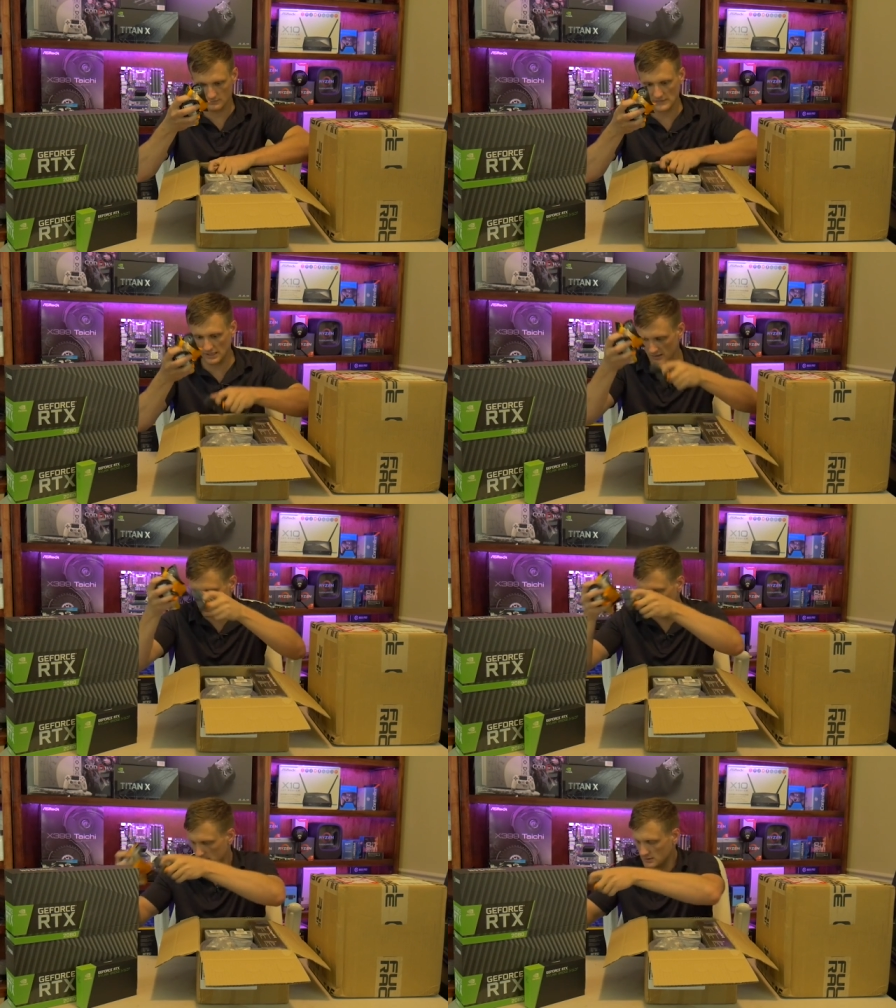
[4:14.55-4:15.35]

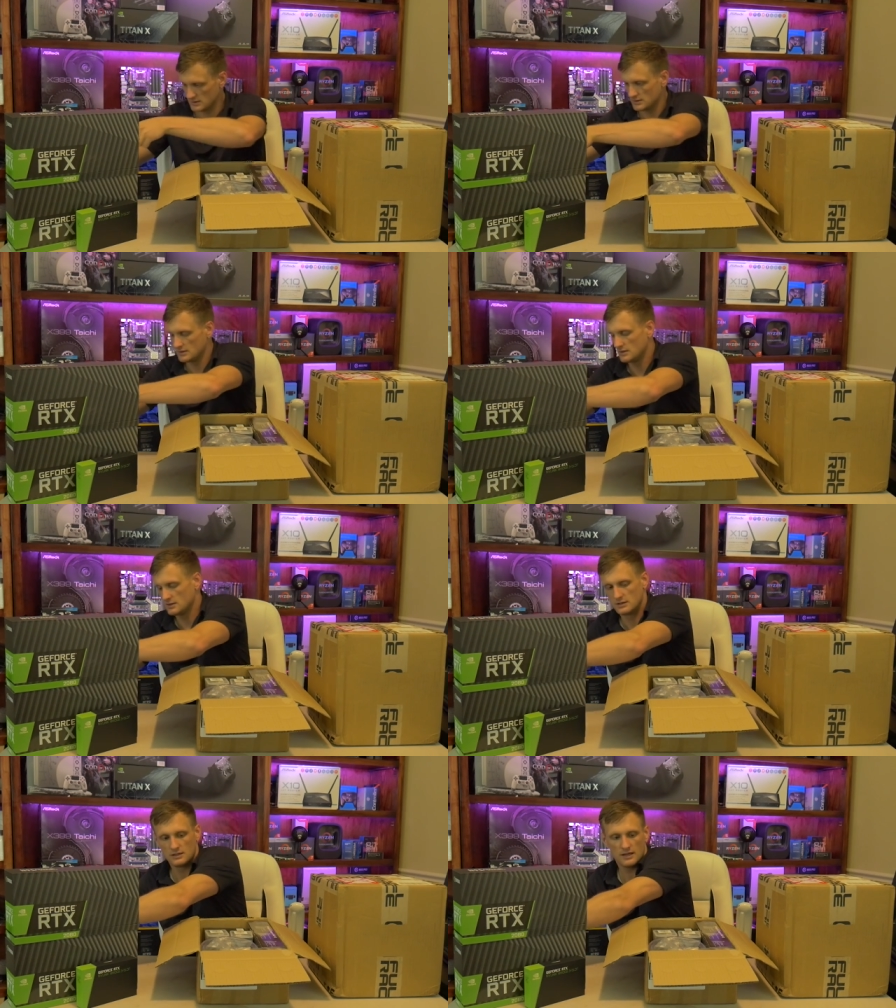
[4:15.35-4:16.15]
here.
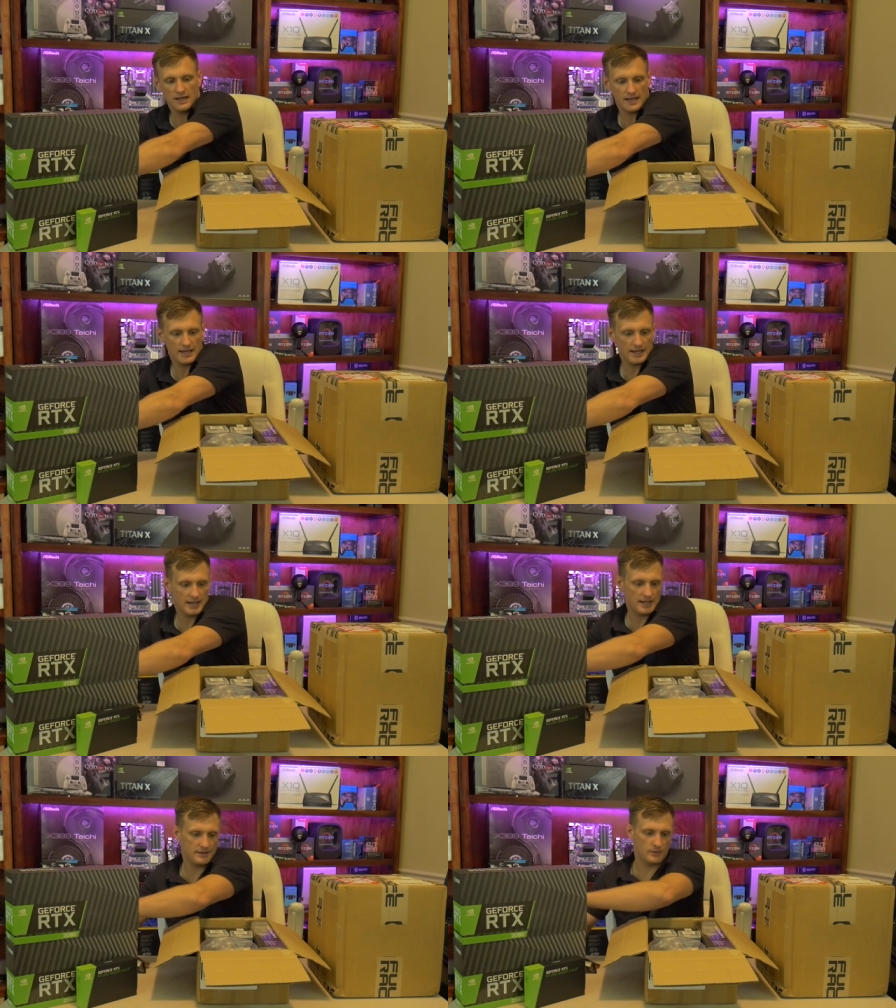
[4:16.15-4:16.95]

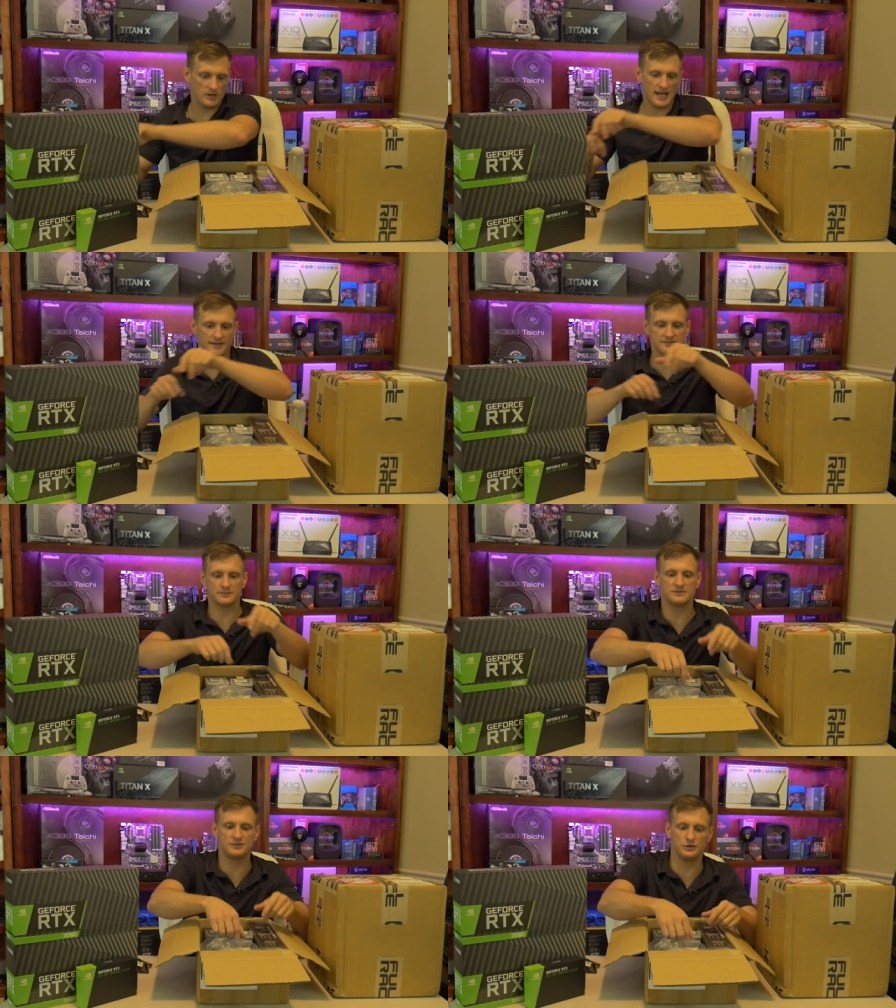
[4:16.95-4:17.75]
And then we have
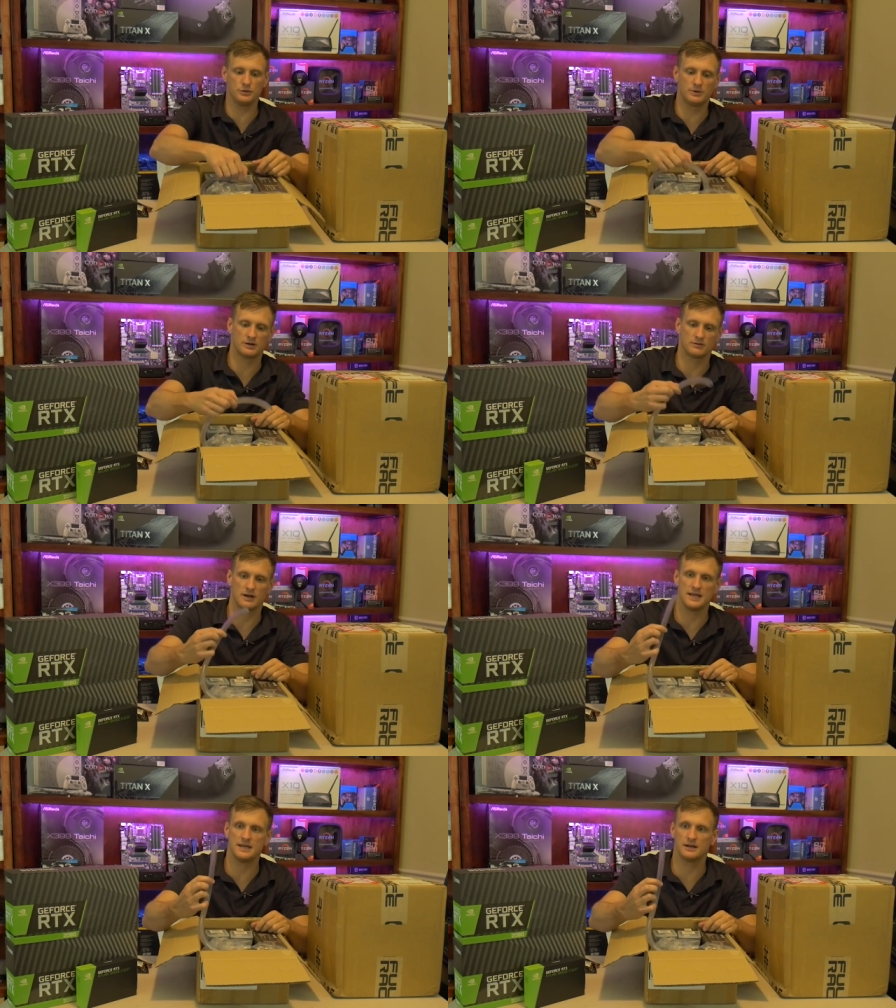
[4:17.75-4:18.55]
some tube
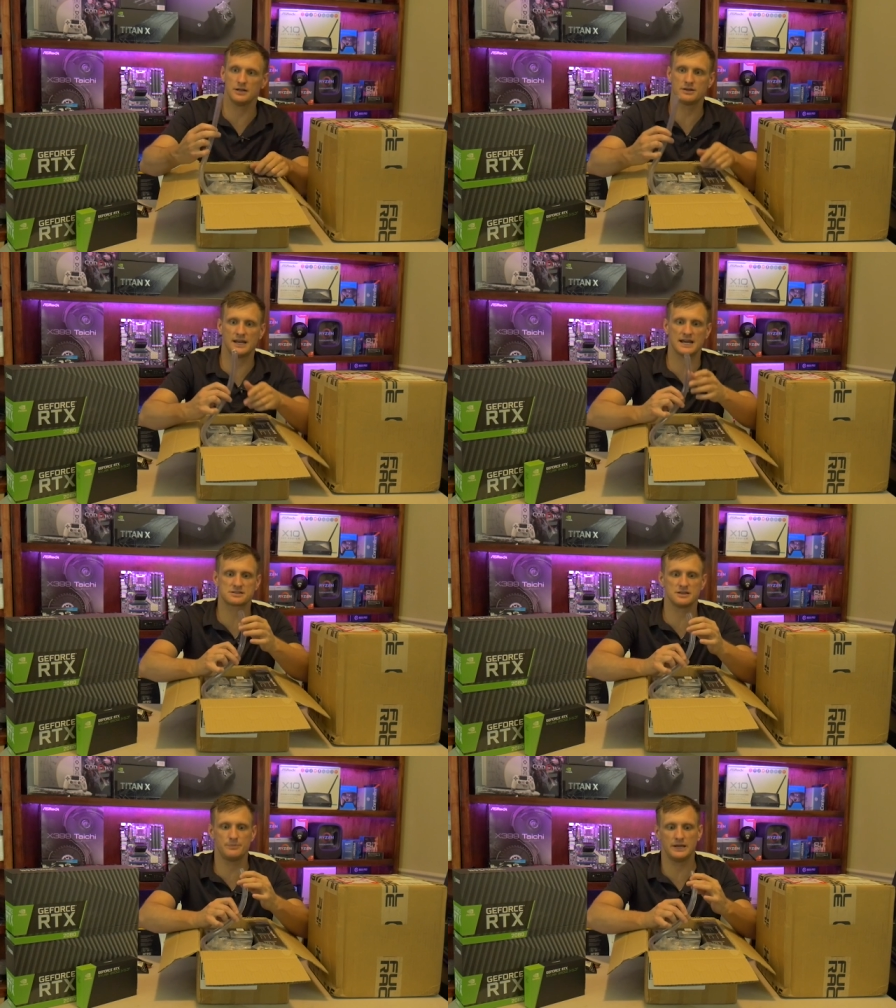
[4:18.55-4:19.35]
right here. You can
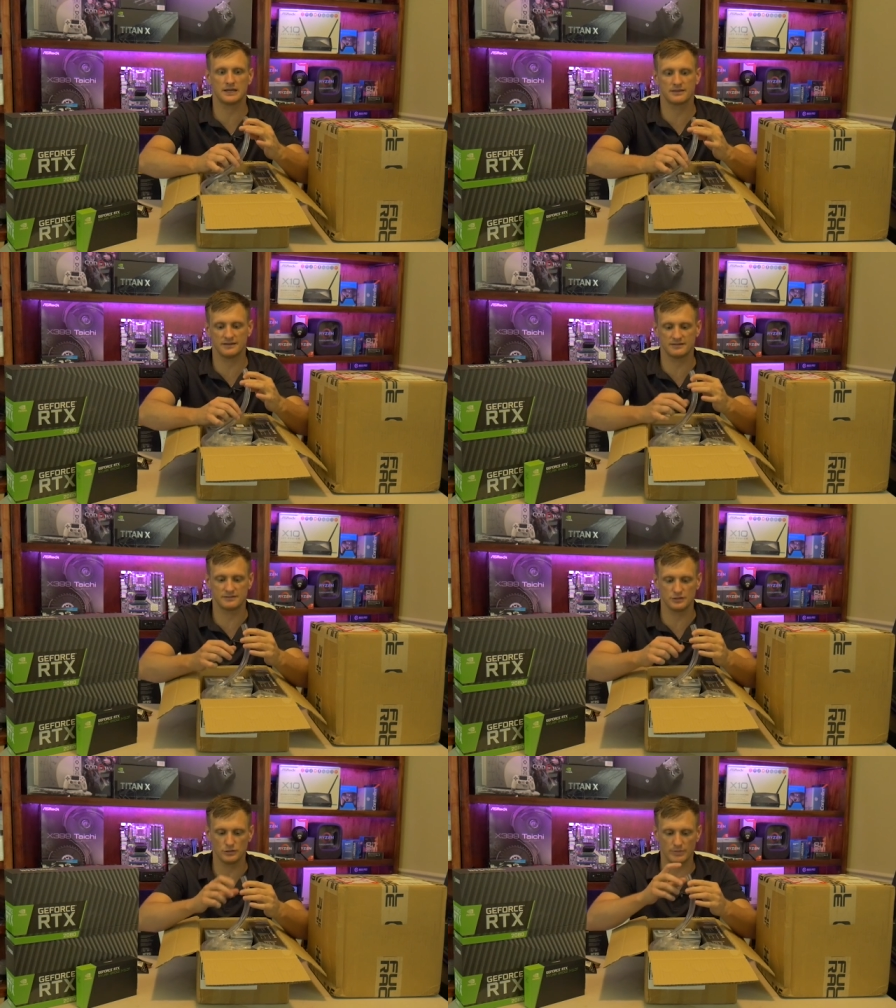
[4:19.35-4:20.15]
actually pick this
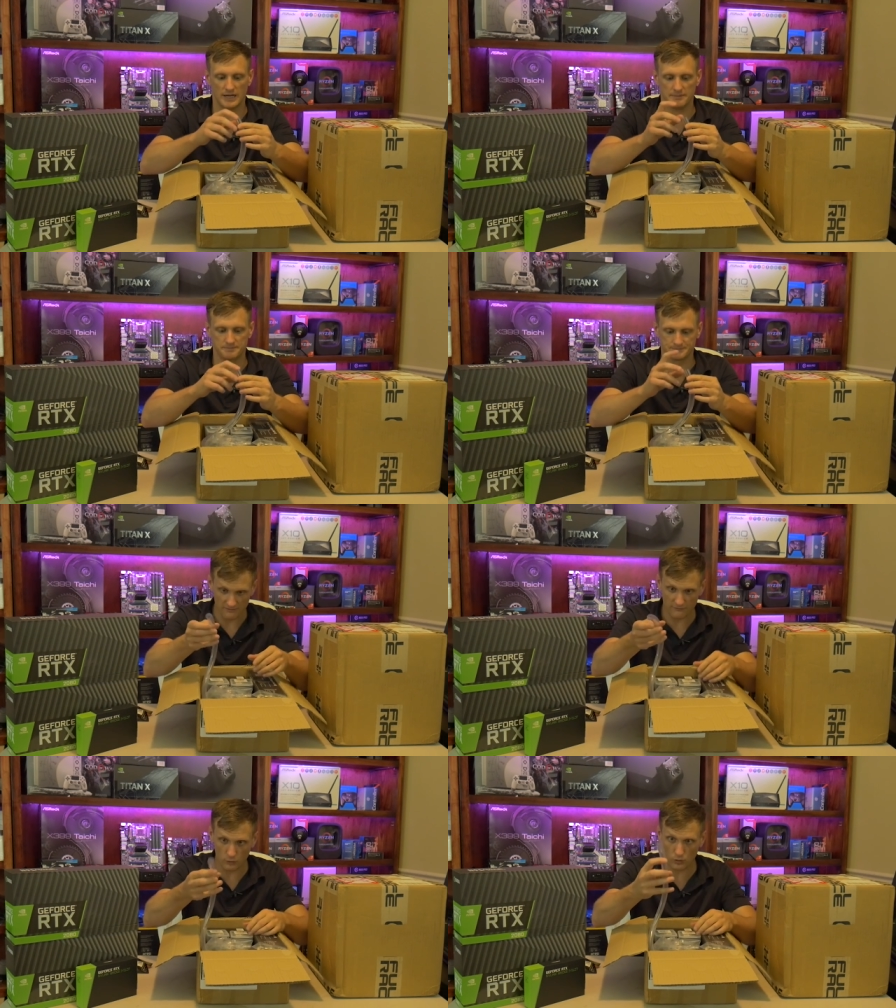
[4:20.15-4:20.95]
tube up
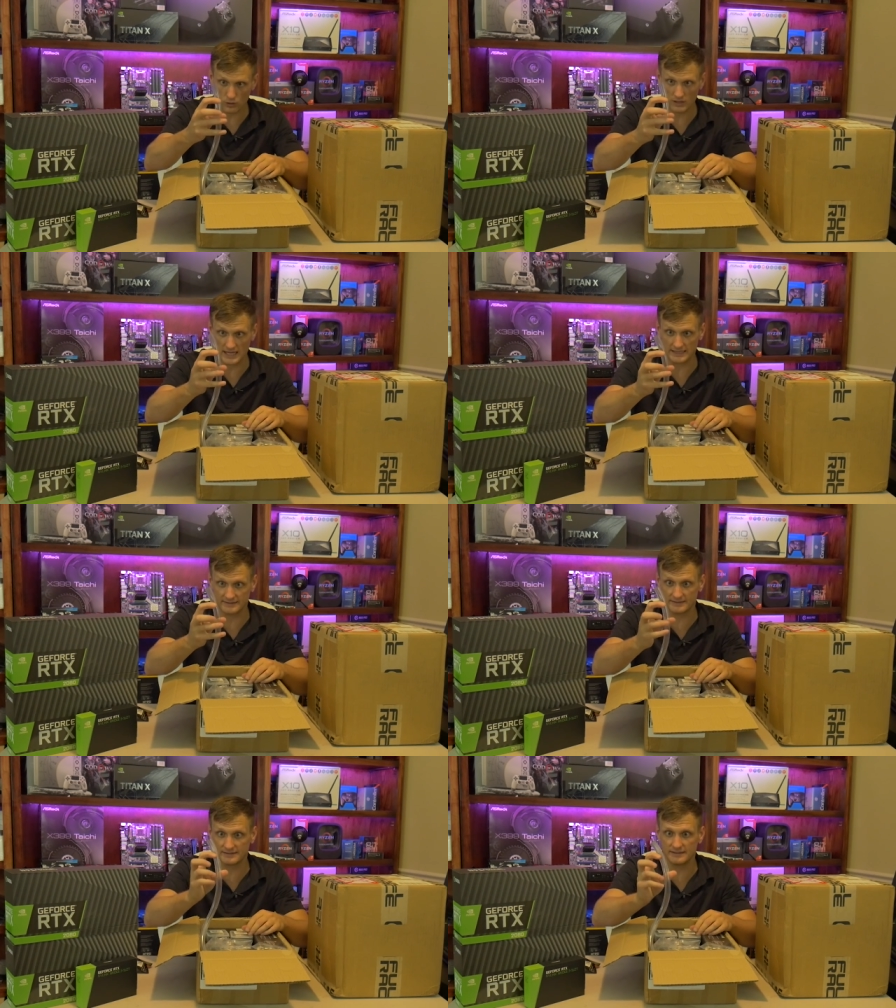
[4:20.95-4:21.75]
for like
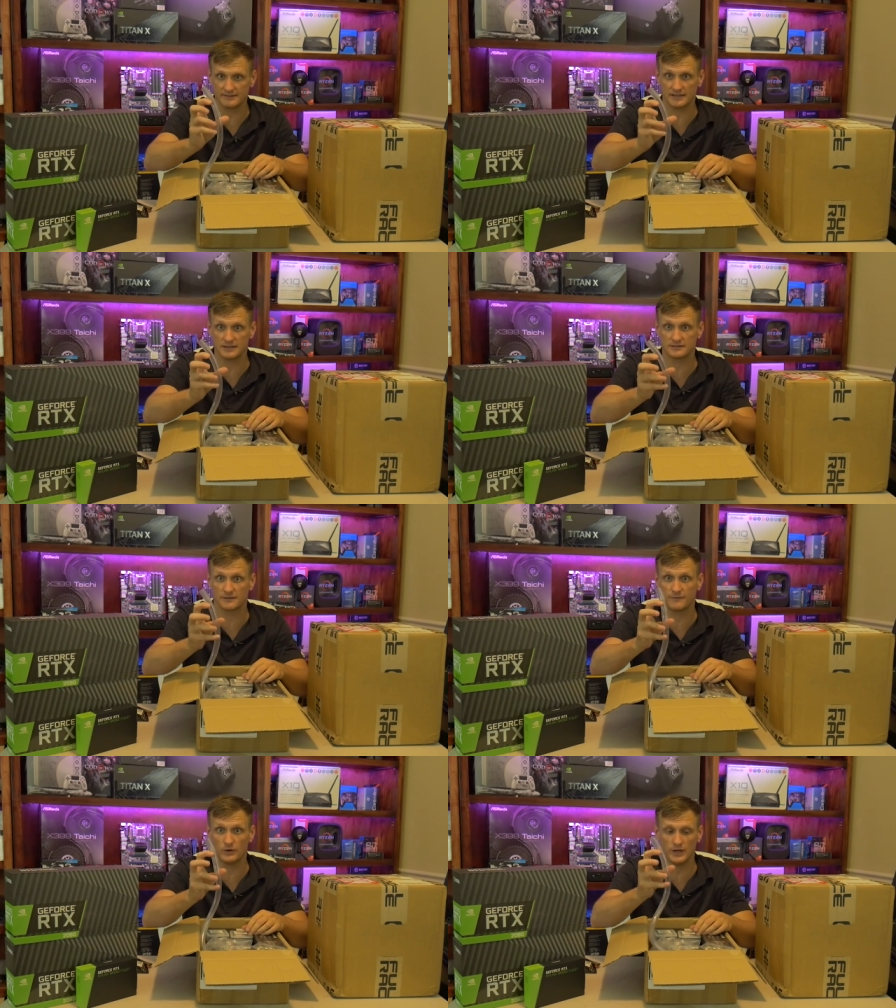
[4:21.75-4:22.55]
60 cents
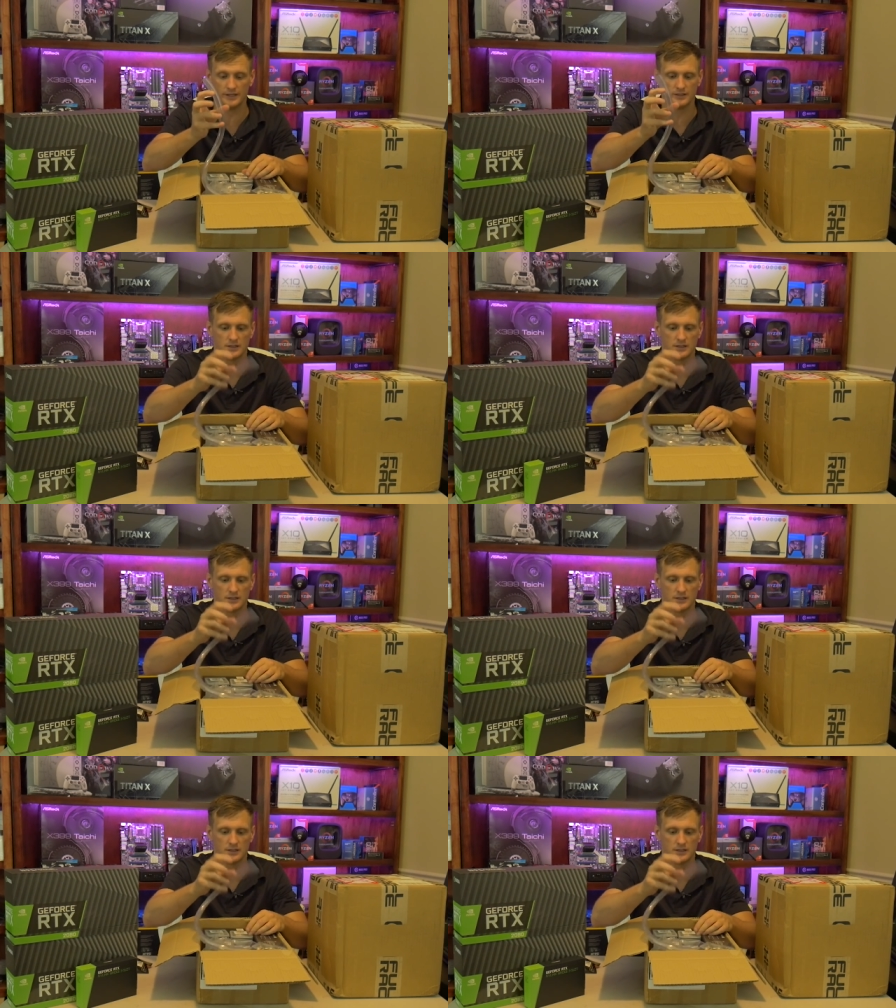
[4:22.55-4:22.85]
a foot